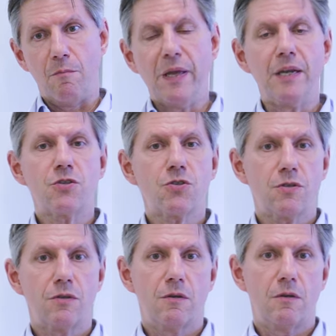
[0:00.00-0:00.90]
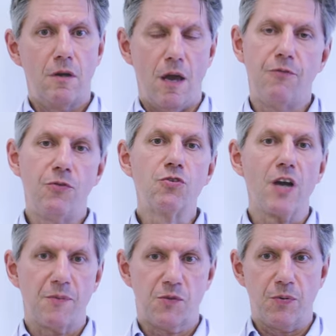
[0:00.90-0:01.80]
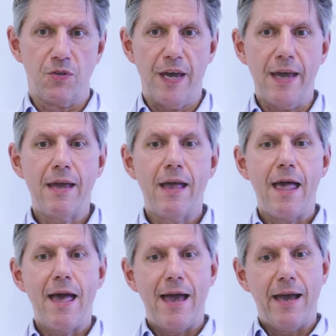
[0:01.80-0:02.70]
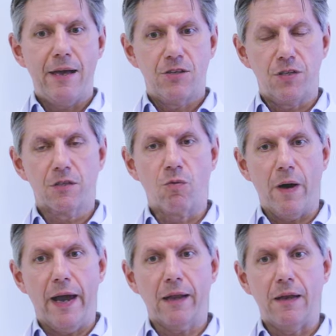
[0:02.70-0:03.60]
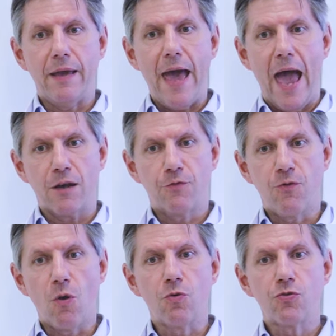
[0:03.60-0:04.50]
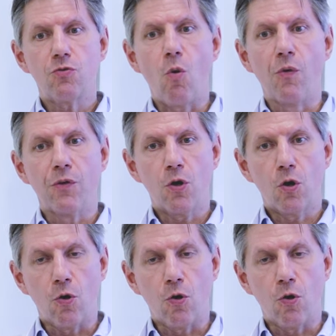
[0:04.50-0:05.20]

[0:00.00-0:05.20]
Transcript: minutes a few times per day, sit quietly and focus on